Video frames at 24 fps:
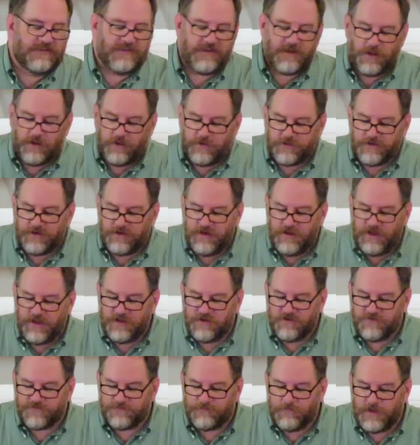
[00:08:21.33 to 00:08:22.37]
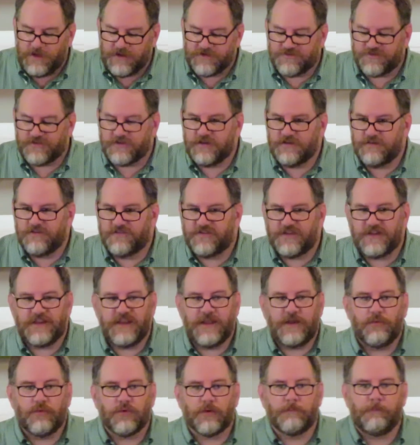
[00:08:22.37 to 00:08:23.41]
to tell the native Mexicans
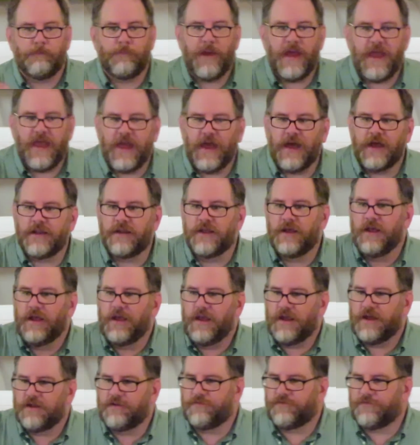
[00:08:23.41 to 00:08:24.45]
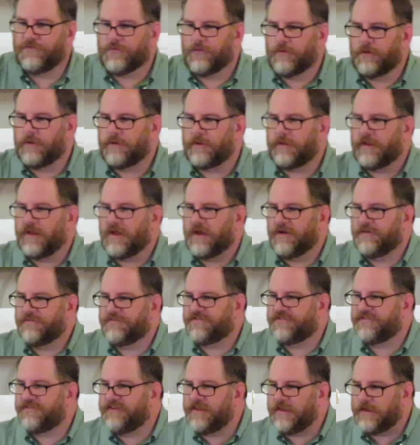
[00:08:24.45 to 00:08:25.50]
that they were bad and full
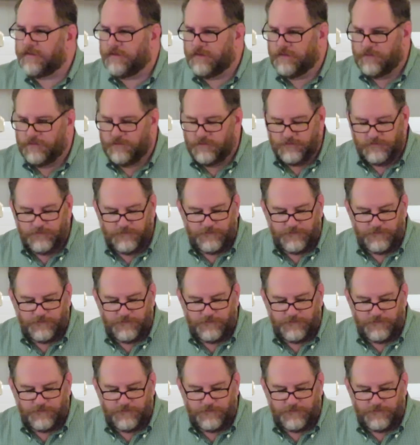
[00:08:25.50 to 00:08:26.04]
of sin.